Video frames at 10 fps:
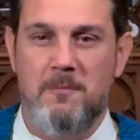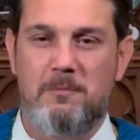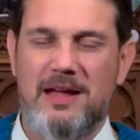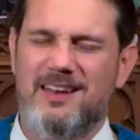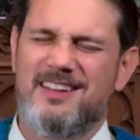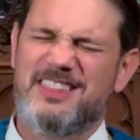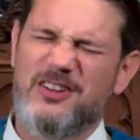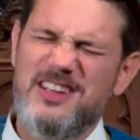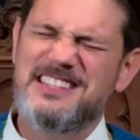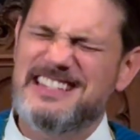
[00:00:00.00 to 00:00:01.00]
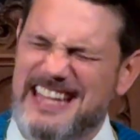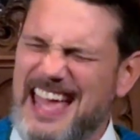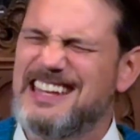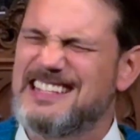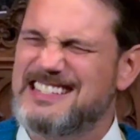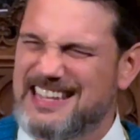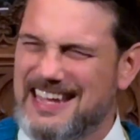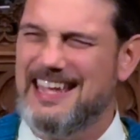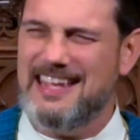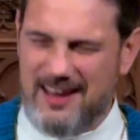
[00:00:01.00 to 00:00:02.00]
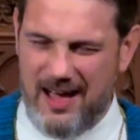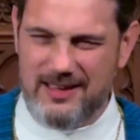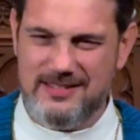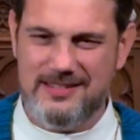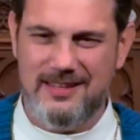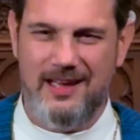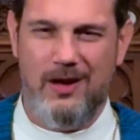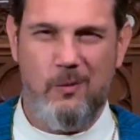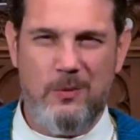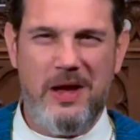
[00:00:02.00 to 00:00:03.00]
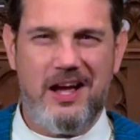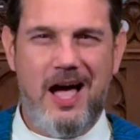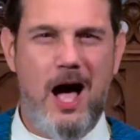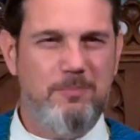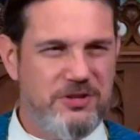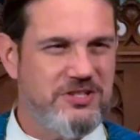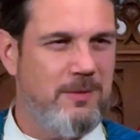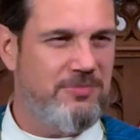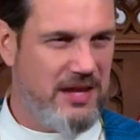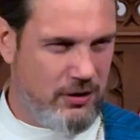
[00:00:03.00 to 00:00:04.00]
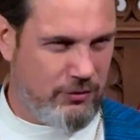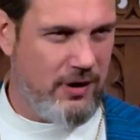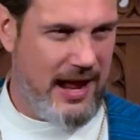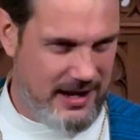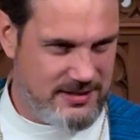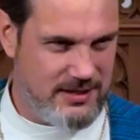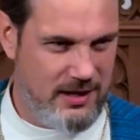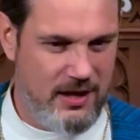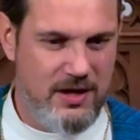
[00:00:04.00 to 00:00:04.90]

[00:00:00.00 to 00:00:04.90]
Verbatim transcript: But there is a tendency in us, when we accomplish something great,